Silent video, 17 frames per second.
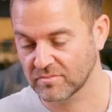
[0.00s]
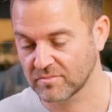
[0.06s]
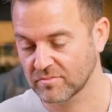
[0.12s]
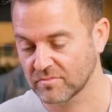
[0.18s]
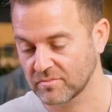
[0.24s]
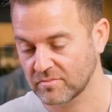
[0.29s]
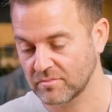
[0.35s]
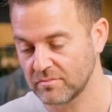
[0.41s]

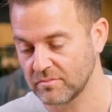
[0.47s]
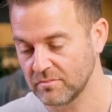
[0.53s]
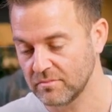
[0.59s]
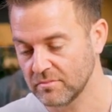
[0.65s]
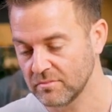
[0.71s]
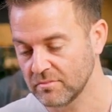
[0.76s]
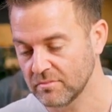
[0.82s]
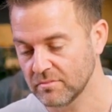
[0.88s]

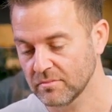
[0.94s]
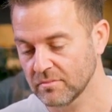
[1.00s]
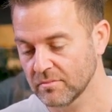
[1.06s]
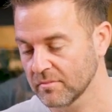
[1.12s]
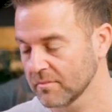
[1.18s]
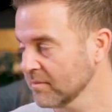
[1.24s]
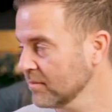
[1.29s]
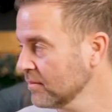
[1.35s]

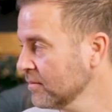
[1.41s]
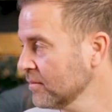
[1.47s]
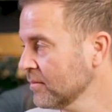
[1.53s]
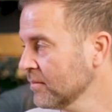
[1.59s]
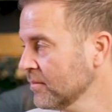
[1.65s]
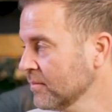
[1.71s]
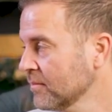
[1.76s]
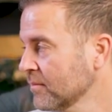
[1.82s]

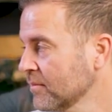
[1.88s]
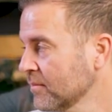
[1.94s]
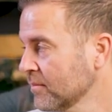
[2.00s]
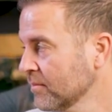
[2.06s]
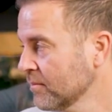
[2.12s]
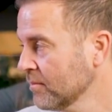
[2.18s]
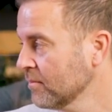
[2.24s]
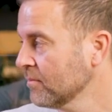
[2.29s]

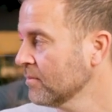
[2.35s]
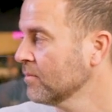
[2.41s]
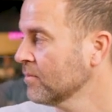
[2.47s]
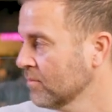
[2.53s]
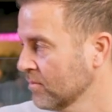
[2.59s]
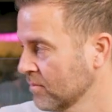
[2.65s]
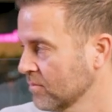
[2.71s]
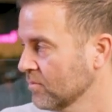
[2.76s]

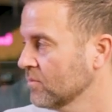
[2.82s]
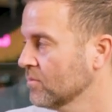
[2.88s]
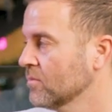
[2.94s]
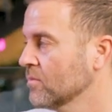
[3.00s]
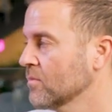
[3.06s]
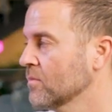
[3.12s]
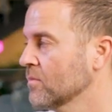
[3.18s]
[no speech]